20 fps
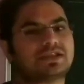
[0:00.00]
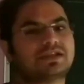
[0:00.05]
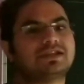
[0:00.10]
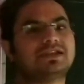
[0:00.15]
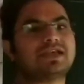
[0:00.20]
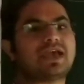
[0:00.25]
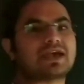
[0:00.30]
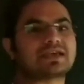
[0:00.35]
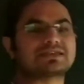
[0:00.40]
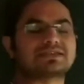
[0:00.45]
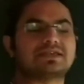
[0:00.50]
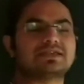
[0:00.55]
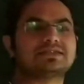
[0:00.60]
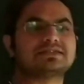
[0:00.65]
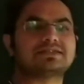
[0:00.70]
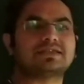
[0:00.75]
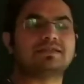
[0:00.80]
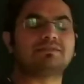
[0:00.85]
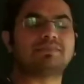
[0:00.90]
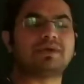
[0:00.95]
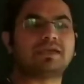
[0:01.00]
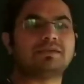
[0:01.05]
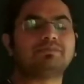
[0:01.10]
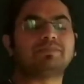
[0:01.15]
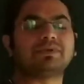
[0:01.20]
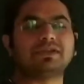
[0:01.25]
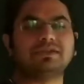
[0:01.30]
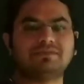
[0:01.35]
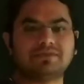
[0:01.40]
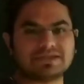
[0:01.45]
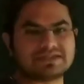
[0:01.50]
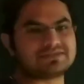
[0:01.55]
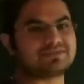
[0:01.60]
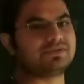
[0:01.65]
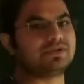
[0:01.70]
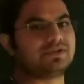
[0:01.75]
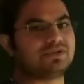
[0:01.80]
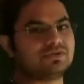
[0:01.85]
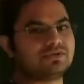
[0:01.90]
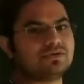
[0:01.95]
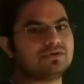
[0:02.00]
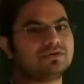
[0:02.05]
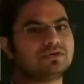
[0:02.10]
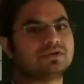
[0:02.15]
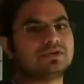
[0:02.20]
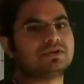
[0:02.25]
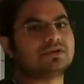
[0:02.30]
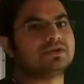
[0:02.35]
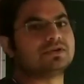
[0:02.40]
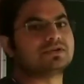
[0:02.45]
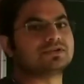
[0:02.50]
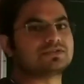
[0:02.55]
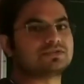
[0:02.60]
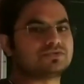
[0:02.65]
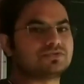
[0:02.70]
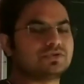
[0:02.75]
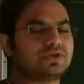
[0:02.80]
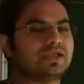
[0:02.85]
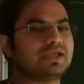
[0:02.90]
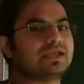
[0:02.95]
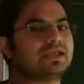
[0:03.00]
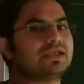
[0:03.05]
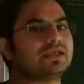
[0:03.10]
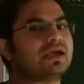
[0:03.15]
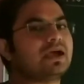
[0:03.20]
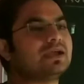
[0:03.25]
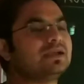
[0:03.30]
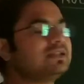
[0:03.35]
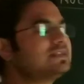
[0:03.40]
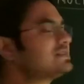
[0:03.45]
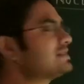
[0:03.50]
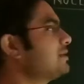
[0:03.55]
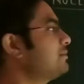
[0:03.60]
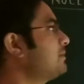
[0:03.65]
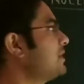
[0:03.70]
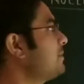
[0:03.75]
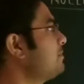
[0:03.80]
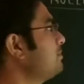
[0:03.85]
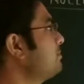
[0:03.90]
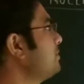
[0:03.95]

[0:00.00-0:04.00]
reactions in my previous video. So today I will sum up